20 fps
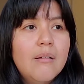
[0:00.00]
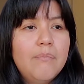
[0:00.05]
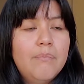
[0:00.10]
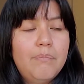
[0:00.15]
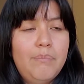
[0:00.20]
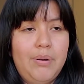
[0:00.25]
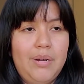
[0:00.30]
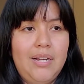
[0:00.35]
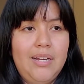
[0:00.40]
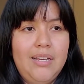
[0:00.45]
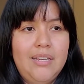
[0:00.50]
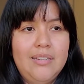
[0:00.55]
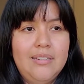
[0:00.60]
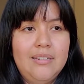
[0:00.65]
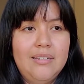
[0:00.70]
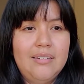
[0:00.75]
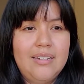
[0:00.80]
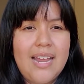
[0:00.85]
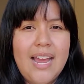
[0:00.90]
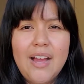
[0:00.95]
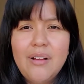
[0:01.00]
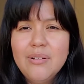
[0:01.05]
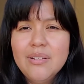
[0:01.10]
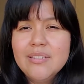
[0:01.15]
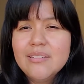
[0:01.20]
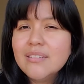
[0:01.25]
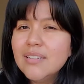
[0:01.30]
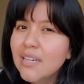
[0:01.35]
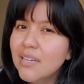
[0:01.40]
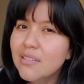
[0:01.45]
But now it
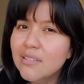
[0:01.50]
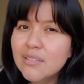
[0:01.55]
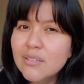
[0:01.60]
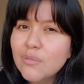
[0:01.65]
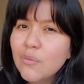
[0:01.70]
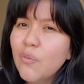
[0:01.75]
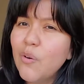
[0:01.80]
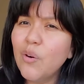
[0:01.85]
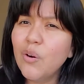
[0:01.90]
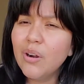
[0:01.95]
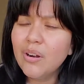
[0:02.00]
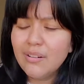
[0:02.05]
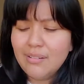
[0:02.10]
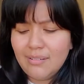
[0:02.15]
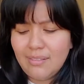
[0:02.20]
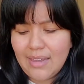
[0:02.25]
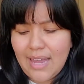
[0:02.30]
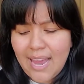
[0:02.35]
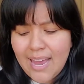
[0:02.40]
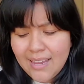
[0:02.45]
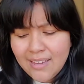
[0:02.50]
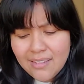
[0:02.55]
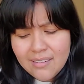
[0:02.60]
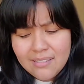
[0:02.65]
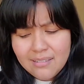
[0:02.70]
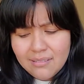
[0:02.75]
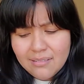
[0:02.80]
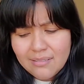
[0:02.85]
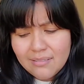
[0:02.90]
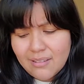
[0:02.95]
stands for Latin,
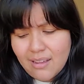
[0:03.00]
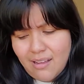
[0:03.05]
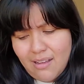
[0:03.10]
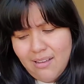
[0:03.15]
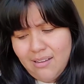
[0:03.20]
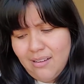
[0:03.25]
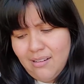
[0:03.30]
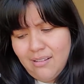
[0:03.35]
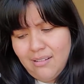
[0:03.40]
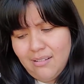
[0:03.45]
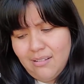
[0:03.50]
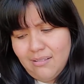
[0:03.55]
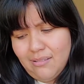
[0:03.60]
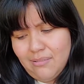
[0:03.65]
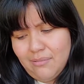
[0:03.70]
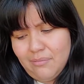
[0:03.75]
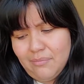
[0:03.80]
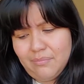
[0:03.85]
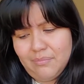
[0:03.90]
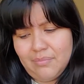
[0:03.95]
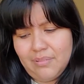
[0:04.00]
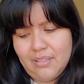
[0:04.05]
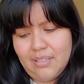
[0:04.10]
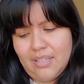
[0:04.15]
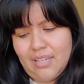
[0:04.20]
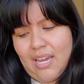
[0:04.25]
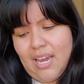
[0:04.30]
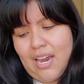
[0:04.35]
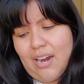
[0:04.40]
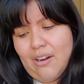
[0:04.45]

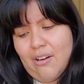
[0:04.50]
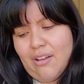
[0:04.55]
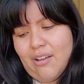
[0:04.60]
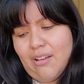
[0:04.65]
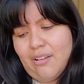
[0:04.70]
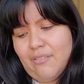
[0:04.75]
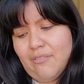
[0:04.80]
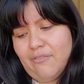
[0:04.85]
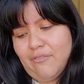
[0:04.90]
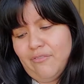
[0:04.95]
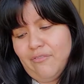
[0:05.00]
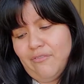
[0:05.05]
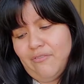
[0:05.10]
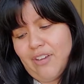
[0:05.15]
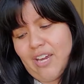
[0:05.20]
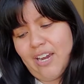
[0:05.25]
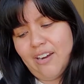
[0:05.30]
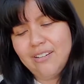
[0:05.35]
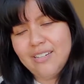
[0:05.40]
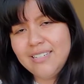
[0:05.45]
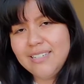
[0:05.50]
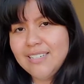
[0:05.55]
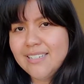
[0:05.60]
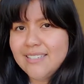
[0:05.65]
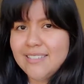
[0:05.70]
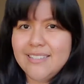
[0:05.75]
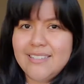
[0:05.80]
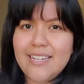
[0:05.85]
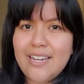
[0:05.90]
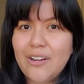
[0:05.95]
Cara Veritas
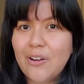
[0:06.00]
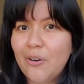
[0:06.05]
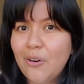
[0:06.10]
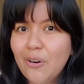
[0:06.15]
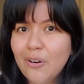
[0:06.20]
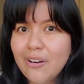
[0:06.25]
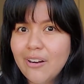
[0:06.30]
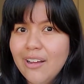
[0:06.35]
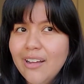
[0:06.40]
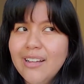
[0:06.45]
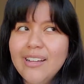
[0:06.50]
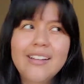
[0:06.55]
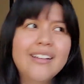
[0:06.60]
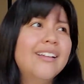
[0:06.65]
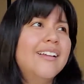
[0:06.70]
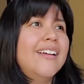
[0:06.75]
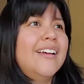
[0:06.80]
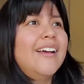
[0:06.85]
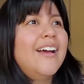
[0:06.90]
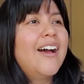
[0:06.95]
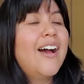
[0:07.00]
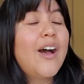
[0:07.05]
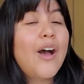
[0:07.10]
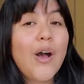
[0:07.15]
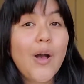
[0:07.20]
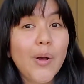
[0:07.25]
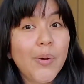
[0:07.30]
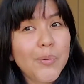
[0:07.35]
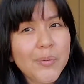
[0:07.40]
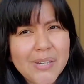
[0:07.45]
Decora.
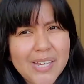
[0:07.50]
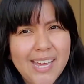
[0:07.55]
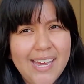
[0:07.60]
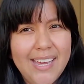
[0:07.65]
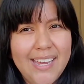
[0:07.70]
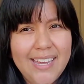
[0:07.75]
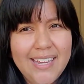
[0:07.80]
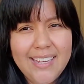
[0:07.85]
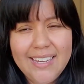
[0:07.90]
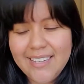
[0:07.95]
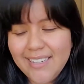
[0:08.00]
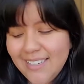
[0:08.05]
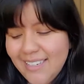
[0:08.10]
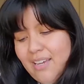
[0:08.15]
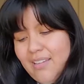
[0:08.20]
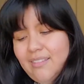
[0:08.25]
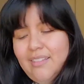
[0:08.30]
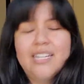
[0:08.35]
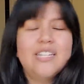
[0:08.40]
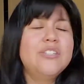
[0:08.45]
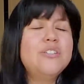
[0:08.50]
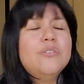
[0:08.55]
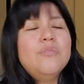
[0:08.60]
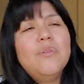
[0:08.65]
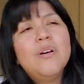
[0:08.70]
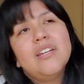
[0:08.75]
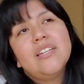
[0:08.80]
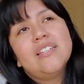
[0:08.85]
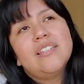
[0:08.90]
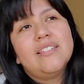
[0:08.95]
Okay. They do
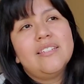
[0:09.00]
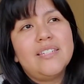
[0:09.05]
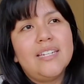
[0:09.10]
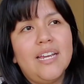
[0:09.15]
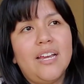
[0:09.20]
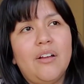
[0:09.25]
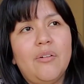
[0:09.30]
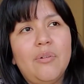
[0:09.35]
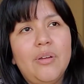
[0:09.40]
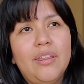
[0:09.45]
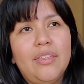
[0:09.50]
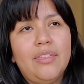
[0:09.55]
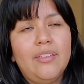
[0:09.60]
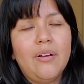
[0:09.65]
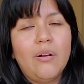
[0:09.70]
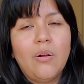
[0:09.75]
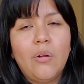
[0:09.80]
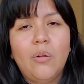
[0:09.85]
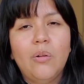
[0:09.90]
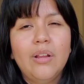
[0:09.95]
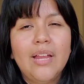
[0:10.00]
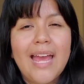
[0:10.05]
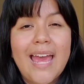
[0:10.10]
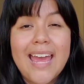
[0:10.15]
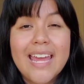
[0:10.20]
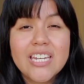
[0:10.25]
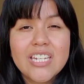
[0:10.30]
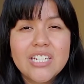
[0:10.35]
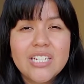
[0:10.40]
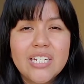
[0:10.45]
want to stick with the whole
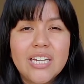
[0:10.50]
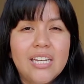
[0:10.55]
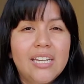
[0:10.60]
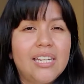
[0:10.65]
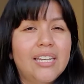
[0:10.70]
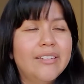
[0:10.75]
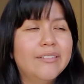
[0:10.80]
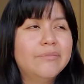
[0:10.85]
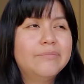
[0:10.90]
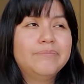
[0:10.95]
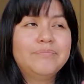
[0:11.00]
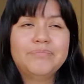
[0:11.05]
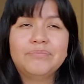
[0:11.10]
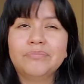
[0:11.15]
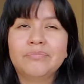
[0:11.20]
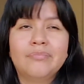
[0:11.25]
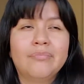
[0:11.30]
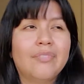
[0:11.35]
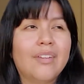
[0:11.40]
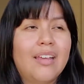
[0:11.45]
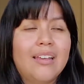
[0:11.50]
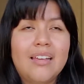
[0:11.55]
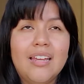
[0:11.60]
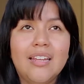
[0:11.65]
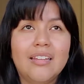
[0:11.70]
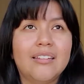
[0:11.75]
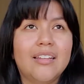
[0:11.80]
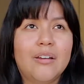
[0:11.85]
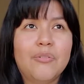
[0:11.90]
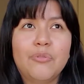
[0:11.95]
edgy, I
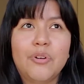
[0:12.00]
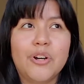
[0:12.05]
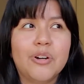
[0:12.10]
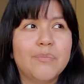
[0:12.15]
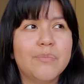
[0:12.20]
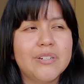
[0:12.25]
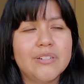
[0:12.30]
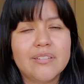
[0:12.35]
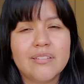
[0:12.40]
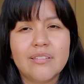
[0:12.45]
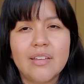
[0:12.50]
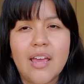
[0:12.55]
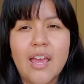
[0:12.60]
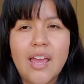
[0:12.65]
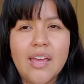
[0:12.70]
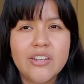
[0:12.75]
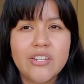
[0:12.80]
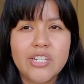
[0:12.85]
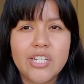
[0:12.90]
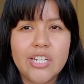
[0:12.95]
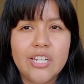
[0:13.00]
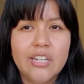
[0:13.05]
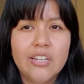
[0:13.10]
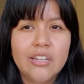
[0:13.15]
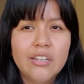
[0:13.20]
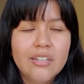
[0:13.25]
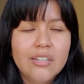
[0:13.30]
hate that word, but just the edgy